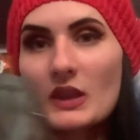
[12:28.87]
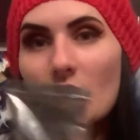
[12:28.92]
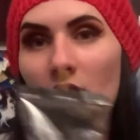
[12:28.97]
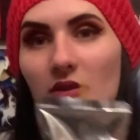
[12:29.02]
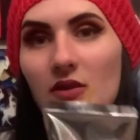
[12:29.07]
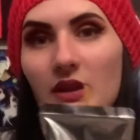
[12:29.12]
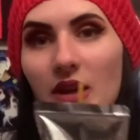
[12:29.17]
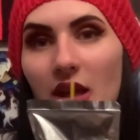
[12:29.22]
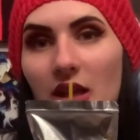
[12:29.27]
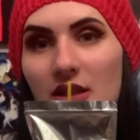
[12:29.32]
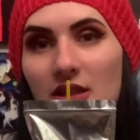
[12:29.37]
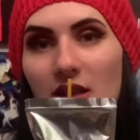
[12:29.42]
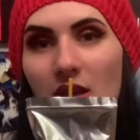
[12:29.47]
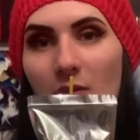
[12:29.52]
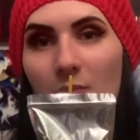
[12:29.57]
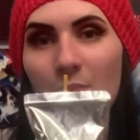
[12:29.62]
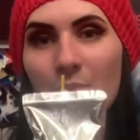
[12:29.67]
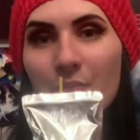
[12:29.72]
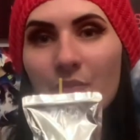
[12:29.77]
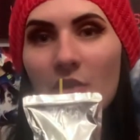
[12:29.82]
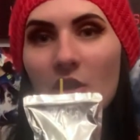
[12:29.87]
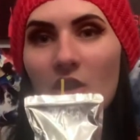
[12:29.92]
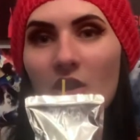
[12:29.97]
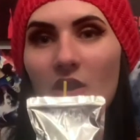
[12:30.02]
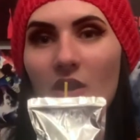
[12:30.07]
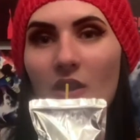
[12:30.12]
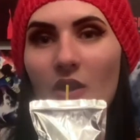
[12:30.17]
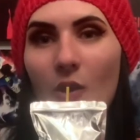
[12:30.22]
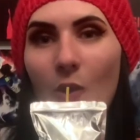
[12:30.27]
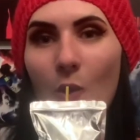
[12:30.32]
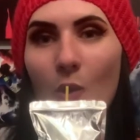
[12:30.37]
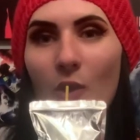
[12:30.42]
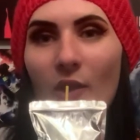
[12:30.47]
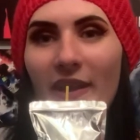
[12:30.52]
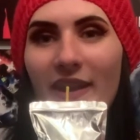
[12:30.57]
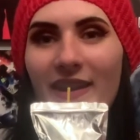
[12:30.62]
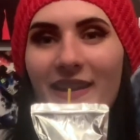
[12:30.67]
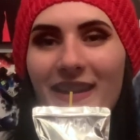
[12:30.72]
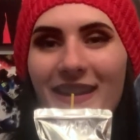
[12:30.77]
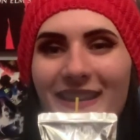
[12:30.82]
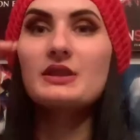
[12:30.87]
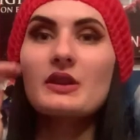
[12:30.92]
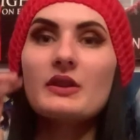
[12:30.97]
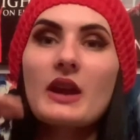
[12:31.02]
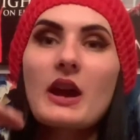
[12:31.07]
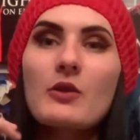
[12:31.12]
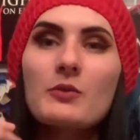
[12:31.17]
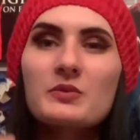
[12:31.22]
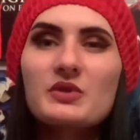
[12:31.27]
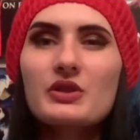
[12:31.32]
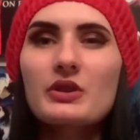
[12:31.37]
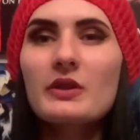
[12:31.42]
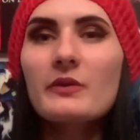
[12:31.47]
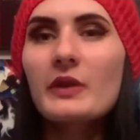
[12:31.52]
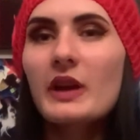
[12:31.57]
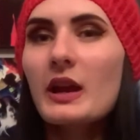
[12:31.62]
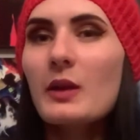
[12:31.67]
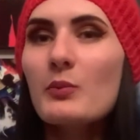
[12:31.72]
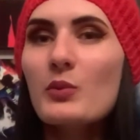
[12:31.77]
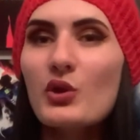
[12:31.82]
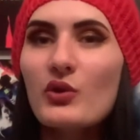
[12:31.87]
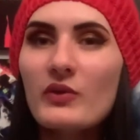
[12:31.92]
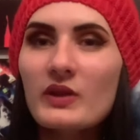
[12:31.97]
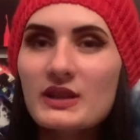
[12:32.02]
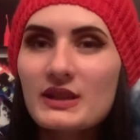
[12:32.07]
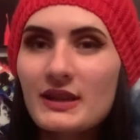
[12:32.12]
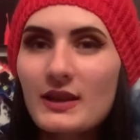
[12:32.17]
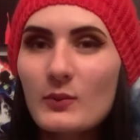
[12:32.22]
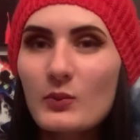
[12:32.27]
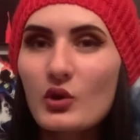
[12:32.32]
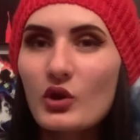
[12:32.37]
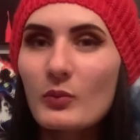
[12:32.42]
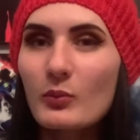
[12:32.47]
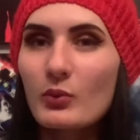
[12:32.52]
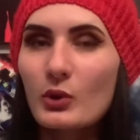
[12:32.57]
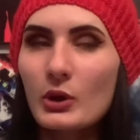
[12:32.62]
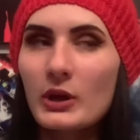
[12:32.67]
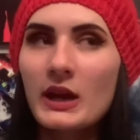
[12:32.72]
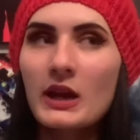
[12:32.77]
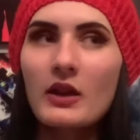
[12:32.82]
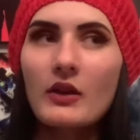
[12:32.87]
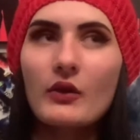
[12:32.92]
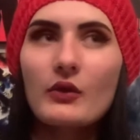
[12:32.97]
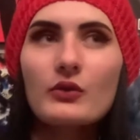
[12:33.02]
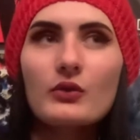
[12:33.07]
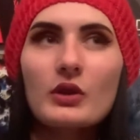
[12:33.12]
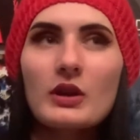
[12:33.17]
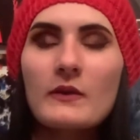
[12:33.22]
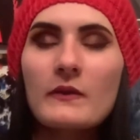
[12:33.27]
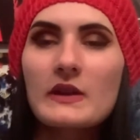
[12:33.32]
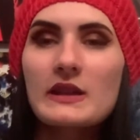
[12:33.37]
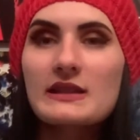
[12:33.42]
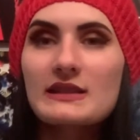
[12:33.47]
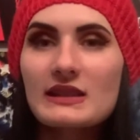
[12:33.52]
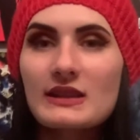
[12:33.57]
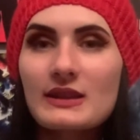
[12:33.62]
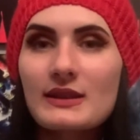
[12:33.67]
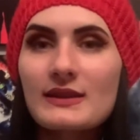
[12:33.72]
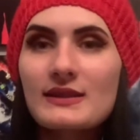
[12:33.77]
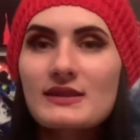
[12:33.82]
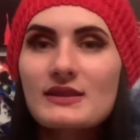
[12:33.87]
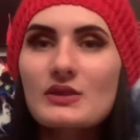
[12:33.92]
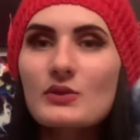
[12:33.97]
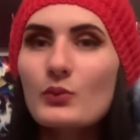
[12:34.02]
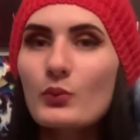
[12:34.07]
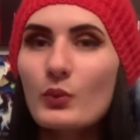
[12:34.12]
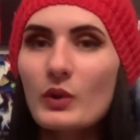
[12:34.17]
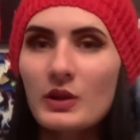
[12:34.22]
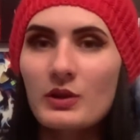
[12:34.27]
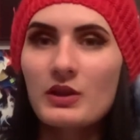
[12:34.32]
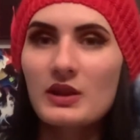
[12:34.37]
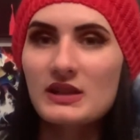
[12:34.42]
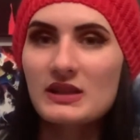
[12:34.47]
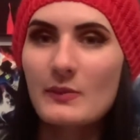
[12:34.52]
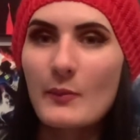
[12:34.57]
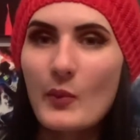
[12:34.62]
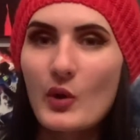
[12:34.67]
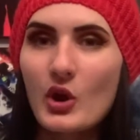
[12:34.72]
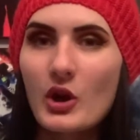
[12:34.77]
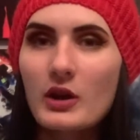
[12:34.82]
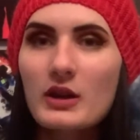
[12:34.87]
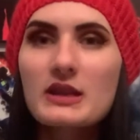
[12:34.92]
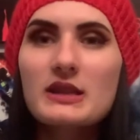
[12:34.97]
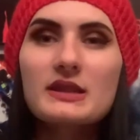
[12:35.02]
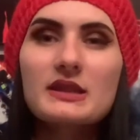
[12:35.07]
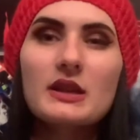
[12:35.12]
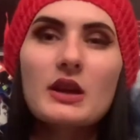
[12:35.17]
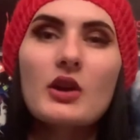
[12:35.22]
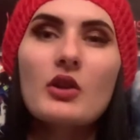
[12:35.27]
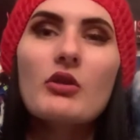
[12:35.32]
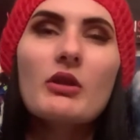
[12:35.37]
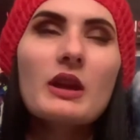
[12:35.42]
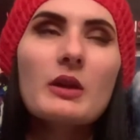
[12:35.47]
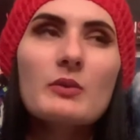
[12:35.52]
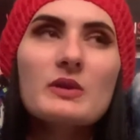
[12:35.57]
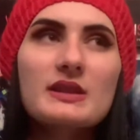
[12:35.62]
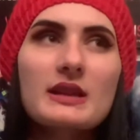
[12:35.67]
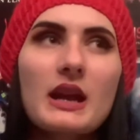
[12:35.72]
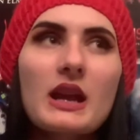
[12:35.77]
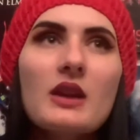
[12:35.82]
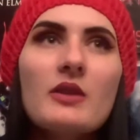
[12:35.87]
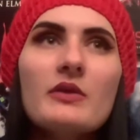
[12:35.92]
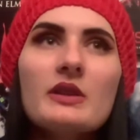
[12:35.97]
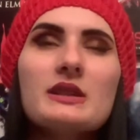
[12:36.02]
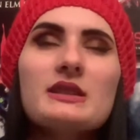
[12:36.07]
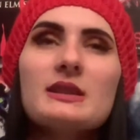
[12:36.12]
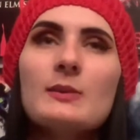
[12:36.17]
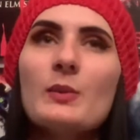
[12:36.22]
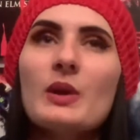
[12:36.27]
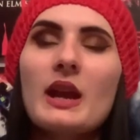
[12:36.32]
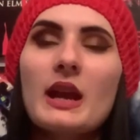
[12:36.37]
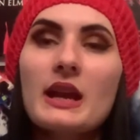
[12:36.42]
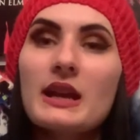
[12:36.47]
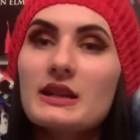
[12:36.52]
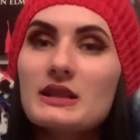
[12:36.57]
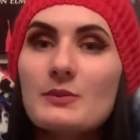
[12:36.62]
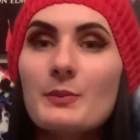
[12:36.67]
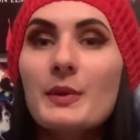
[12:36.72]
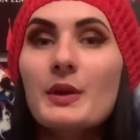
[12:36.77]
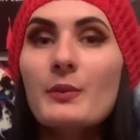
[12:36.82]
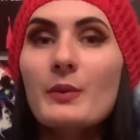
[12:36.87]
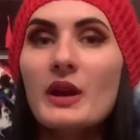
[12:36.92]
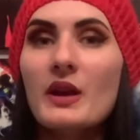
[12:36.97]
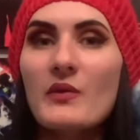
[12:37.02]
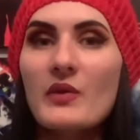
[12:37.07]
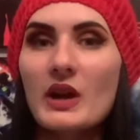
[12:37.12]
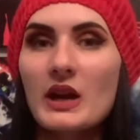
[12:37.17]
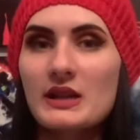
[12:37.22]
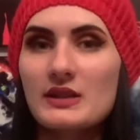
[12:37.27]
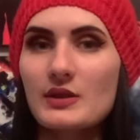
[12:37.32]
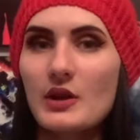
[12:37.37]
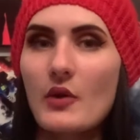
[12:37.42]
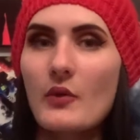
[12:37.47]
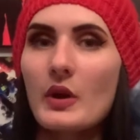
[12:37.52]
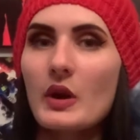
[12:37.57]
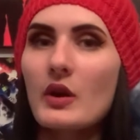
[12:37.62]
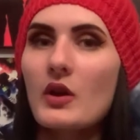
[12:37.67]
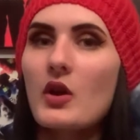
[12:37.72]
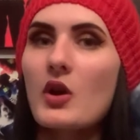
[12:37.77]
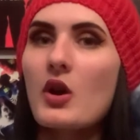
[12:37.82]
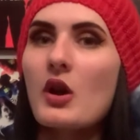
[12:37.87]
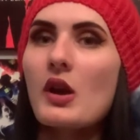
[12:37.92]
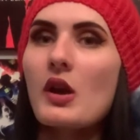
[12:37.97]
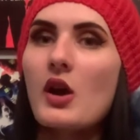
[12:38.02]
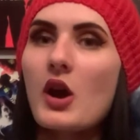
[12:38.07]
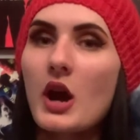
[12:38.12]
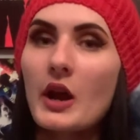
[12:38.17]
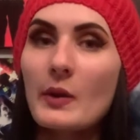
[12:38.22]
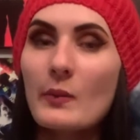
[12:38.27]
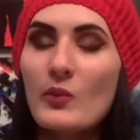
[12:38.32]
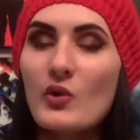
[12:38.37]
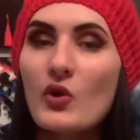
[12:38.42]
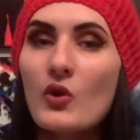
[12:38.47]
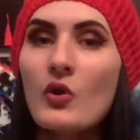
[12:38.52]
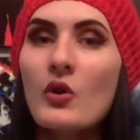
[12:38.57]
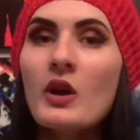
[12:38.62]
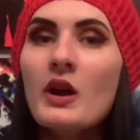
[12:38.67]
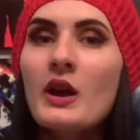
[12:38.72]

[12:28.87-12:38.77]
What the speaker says: to get some Kool-Aid. So now I'm sort of going to move into the more boring grievances with this book. So it was kind of intimidating to me whenever I saw it on Audible